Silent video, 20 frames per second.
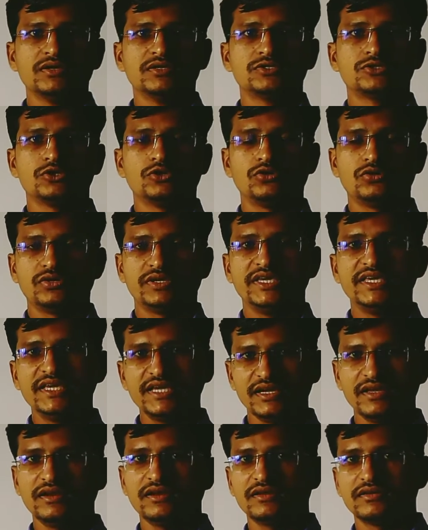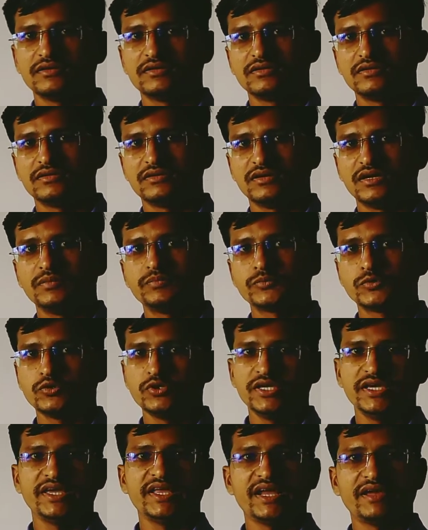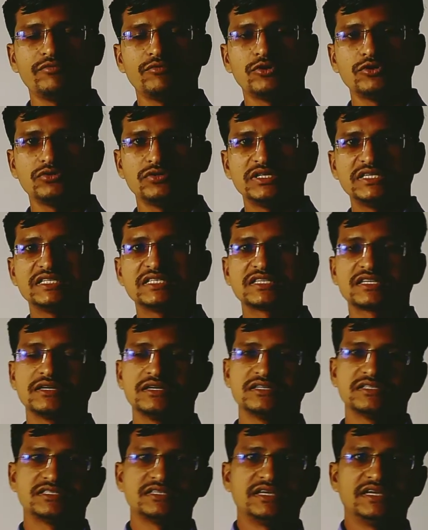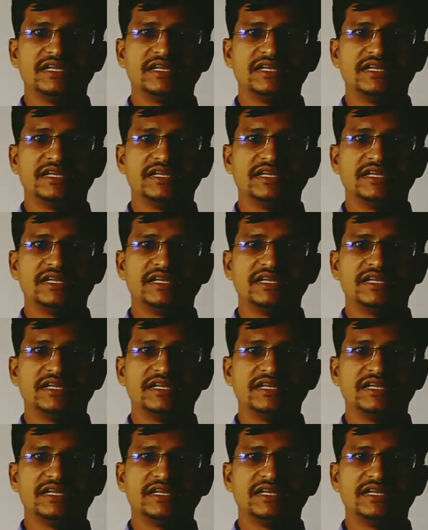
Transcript: So here, up to here I want to discuss.